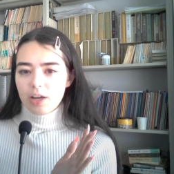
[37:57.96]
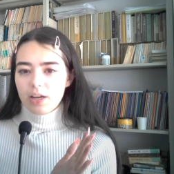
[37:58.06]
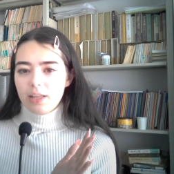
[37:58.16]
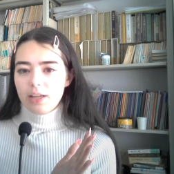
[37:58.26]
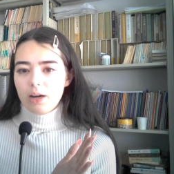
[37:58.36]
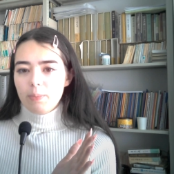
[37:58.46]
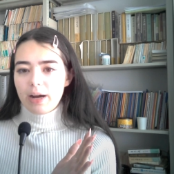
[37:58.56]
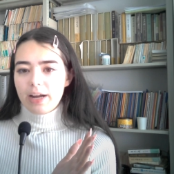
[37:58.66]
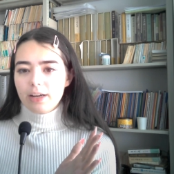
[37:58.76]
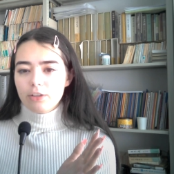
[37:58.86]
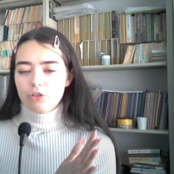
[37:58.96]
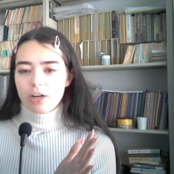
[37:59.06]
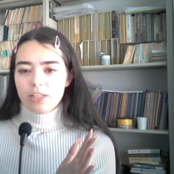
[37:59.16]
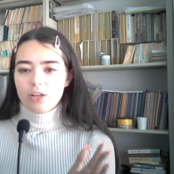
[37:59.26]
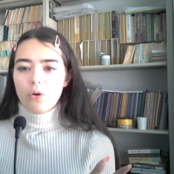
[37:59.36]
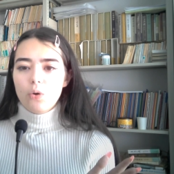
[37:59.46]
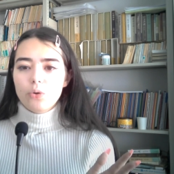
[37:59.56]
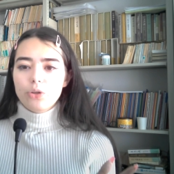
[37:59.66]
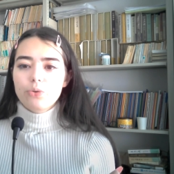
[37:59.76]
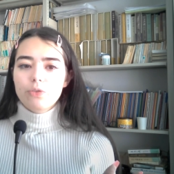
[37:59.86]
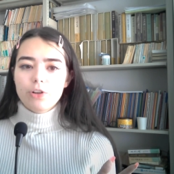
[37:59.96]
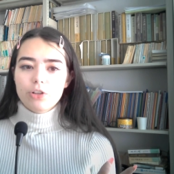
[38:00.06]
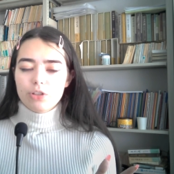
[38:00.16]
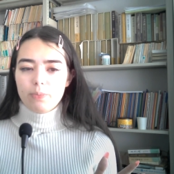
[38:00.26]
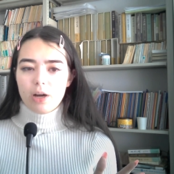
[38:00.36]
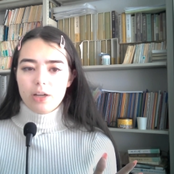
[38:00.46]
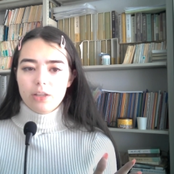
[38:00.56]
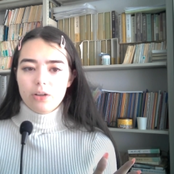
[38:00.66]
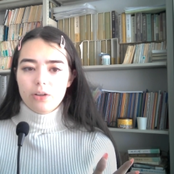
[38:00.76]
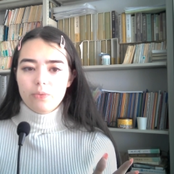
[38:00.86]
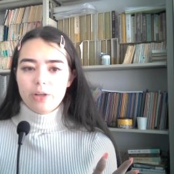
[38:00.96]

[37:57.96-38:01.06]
and thereby constructing a whole universe upon the